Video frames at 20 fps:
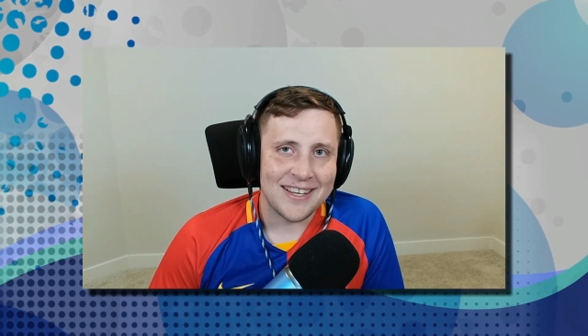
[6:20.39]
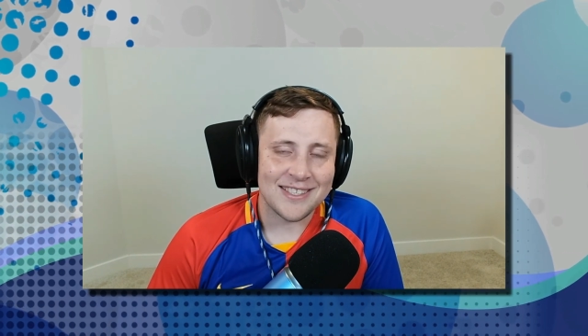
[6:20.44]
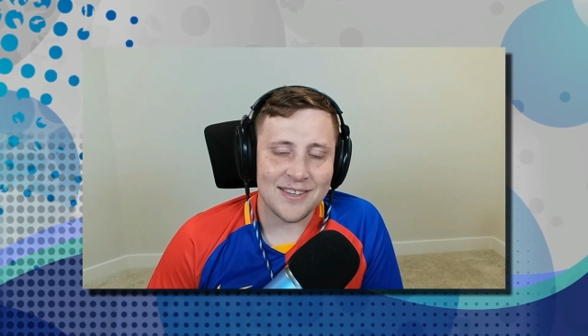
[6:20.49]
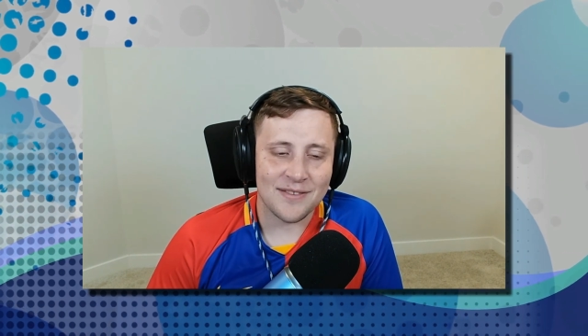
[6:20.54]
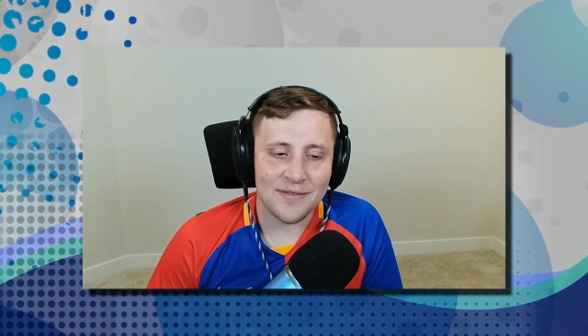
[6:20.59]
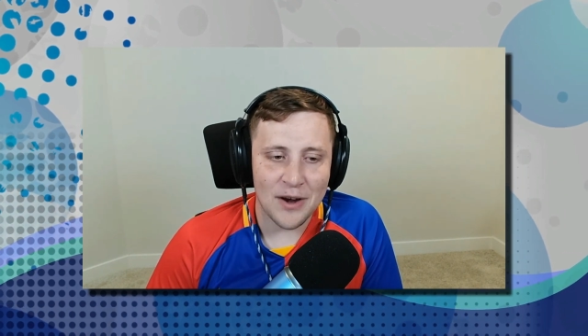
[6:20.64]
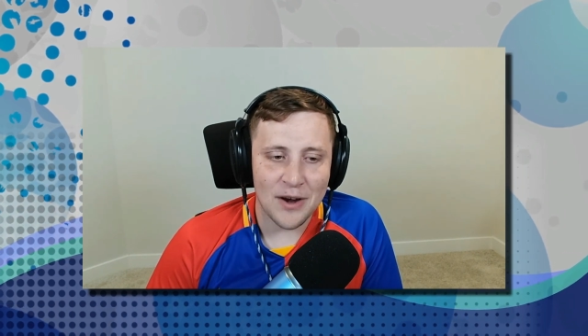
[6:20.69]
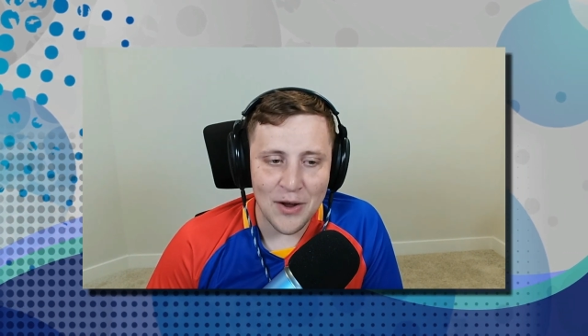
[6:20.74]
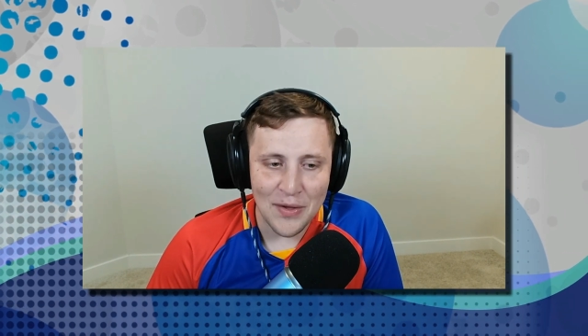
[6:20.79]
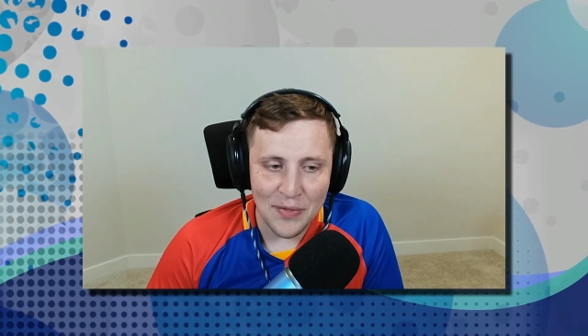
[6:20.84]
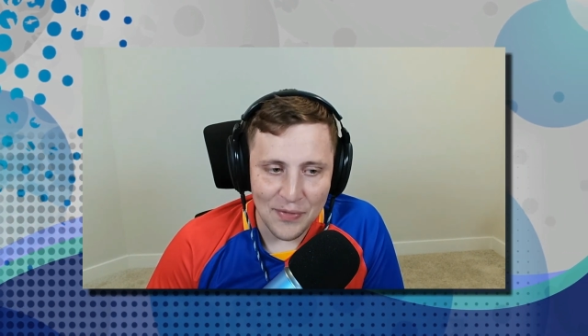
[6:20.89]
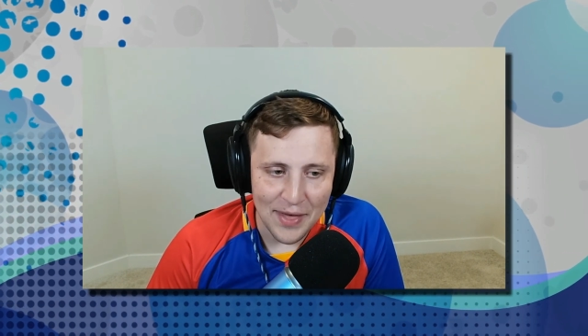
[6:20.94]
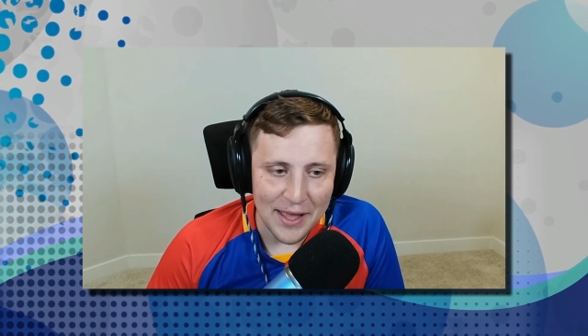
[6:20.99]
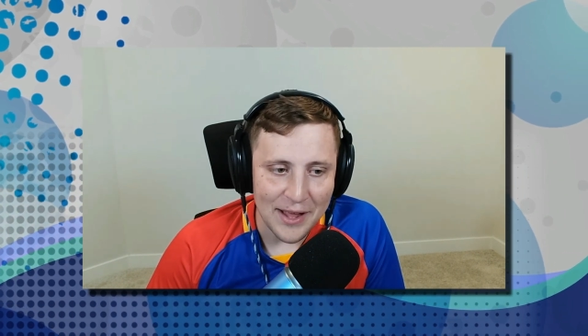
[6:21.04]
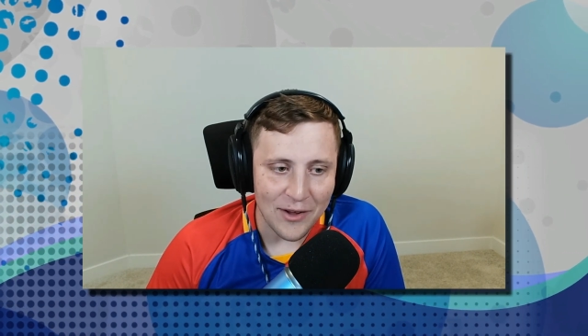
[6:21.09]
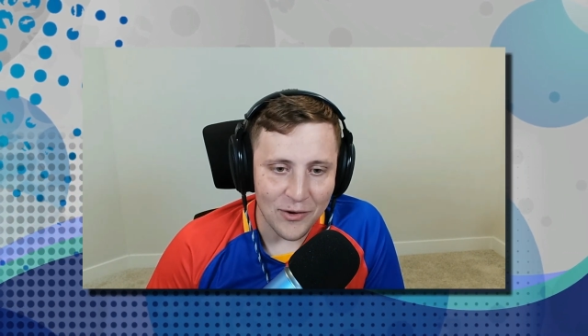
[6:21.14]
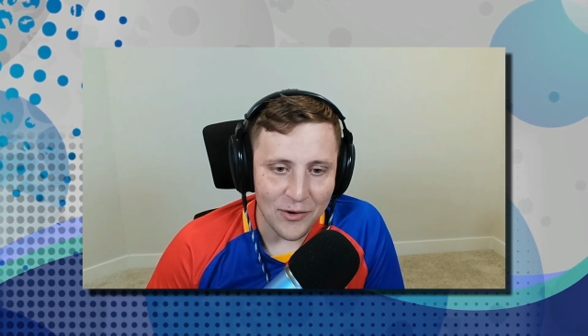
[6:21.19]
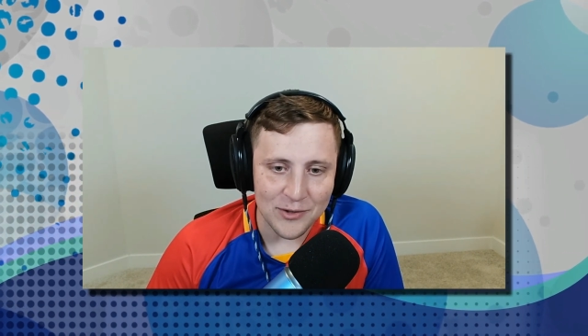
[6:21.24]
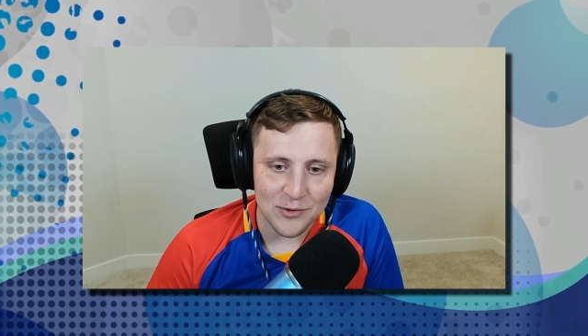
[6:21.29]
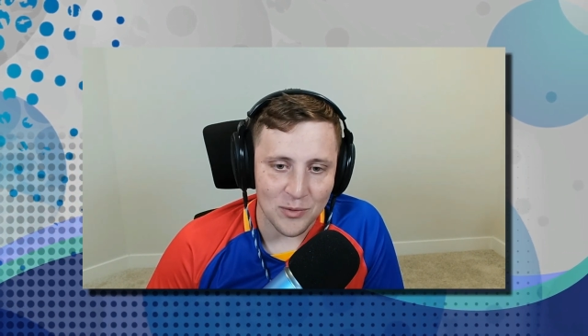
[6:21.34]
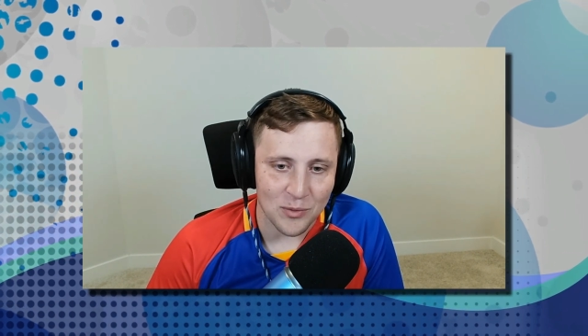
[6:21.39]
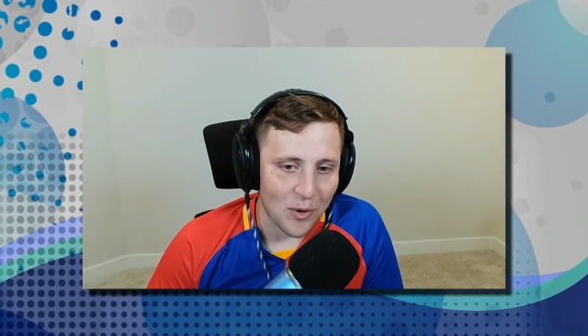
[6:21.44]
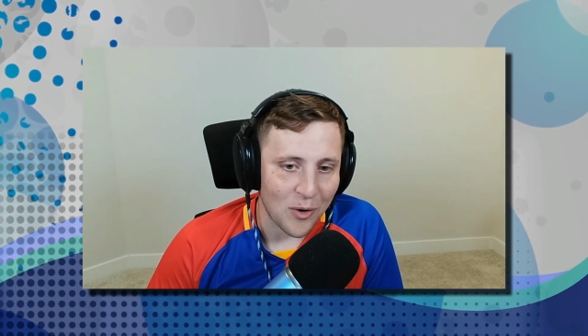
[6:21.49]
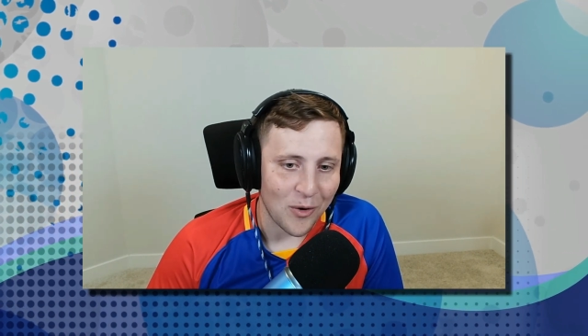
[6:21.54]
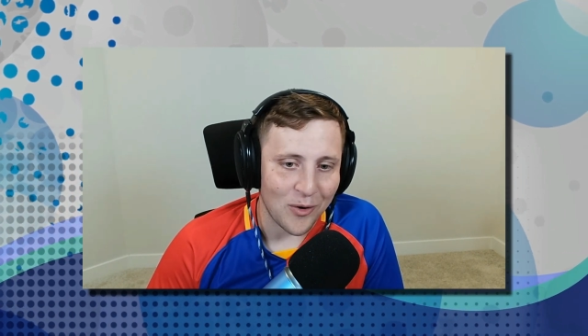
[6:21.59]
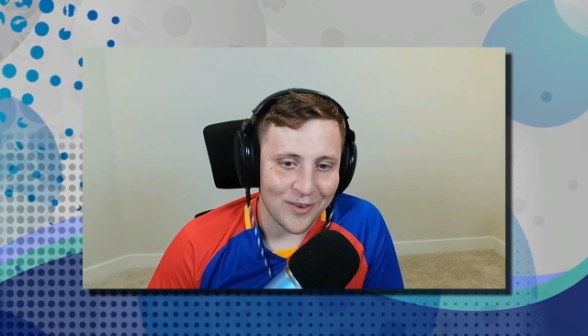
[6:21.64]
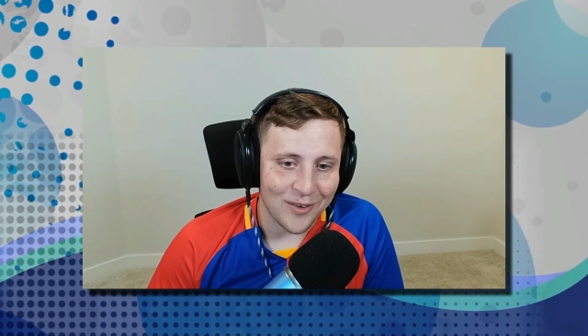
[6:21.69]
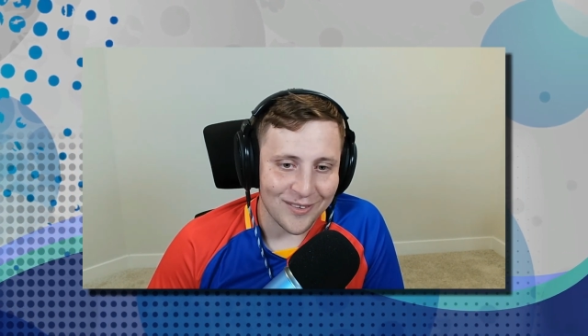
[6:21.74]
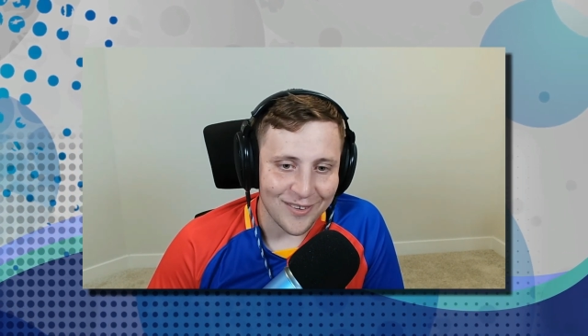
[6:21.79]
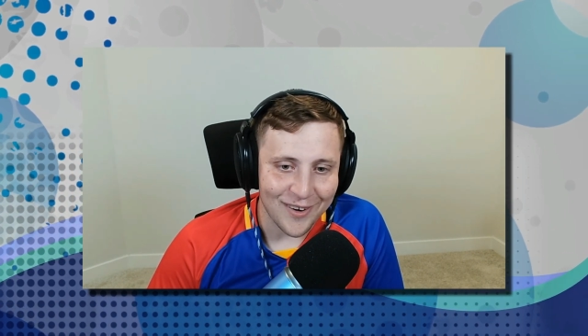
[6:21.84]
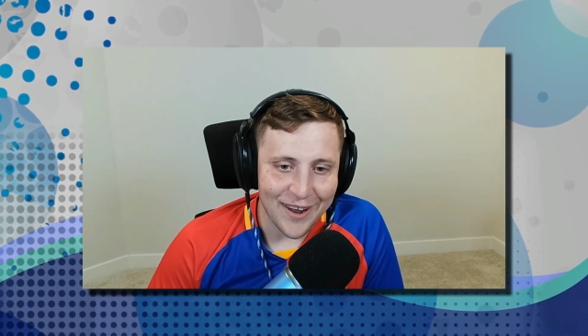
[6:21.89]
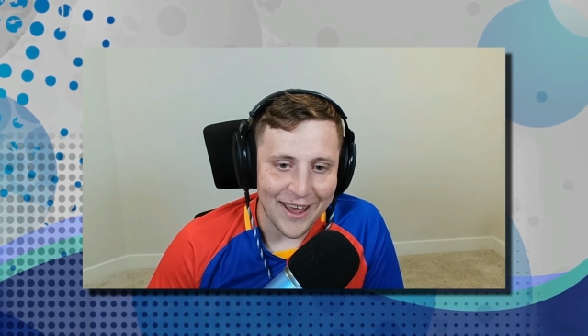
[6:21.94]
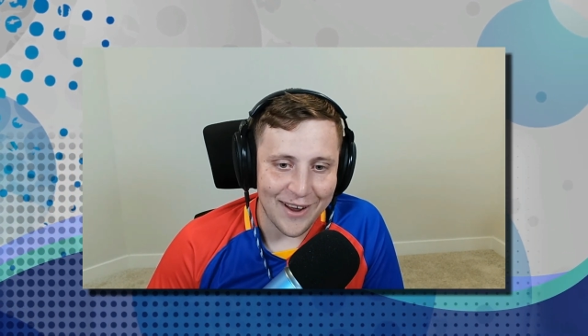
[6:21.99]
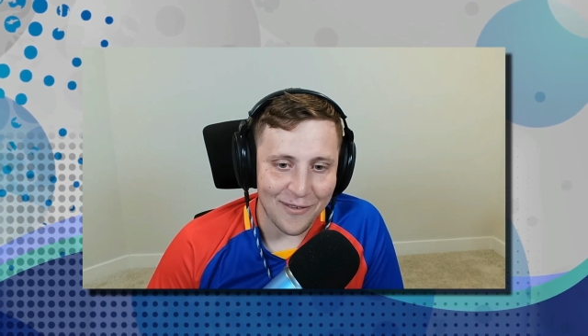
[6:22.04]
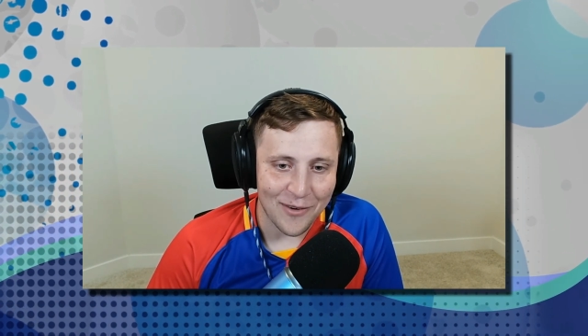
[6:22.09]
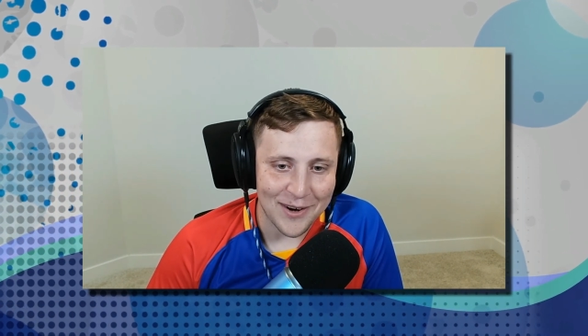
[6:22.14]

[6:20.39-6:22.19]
a very thankless role, right?